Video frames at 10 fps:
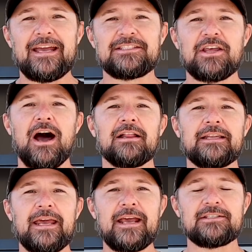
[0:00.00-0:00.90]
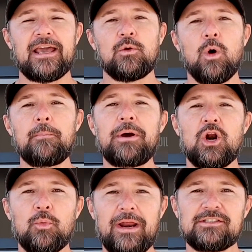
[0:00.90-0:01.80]
It's the holidays, and what
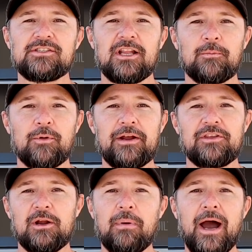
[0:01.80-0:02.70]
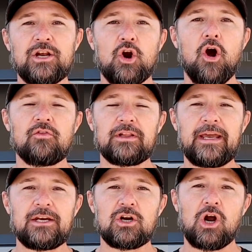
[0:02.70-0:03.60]
better way to celebrate than to buy your
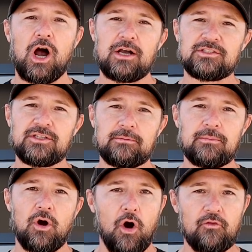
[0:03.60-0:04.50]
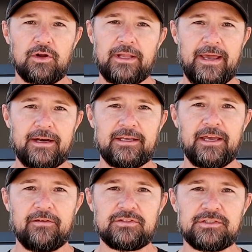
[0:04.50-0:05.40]
Overlander awesome Overland
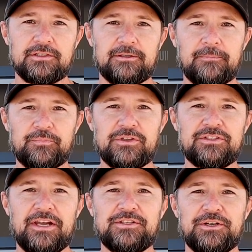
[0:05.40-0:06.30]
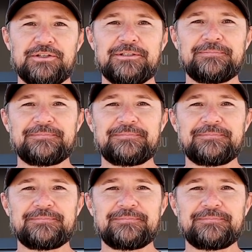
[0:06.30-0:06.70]
gifts. Stay tuned.